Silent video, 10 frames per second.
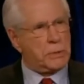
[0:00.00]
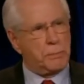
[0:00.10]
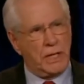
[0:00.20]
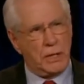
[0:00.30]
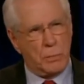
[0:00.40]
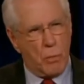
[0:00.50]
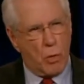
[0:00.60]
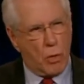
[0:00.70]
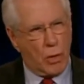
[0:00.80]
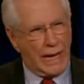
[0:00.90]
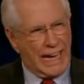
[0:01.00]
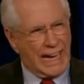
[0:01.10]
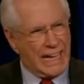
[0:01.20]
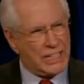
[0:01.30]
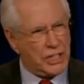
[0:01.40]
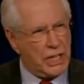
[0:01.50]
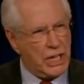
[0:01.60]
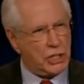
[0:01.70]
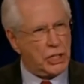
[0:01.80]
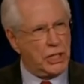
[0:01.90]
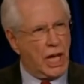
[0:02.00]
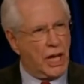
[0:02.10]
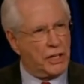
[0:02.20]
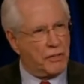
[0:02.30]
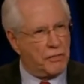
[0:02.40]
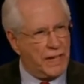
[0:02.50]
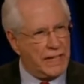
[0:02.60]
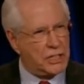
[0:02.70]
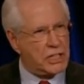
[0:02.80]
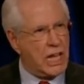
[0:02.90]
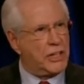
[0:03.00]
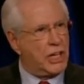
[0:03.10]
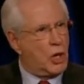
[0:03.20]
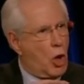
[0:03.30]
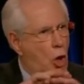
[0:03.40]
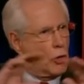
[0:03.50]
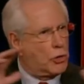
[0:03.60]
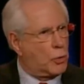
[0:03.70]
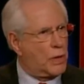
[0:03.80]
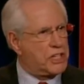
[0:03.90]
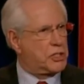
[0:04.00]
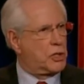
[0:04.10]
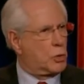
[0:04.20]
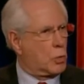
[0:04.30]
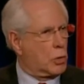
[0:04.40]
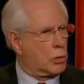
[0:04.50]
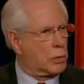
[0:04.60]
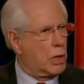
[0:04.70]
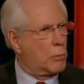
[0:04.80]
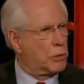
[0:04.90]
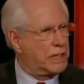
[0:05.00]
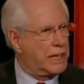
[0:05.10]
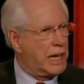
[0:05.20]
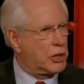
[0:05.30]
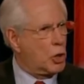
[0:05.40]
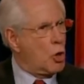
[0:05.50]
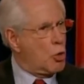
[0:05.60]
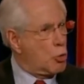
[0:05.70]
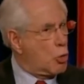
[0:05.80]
We spend more as a nation on defense than all the rest of the world put together.